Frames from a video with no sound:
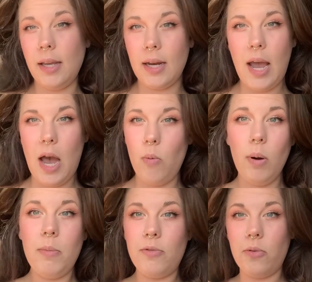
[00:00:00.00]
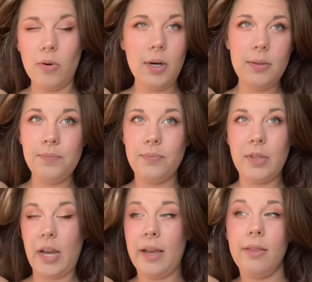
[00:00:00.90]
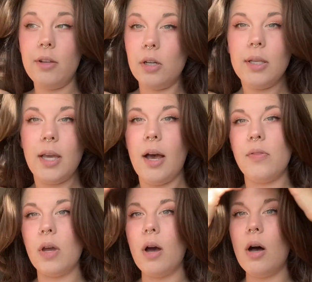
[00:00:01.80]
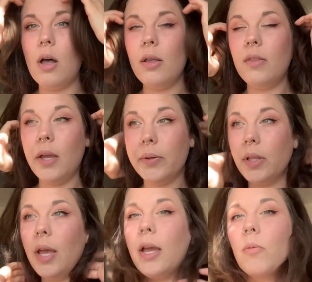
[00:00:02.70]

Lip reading: an hour before. Like I literally got the call and they were like,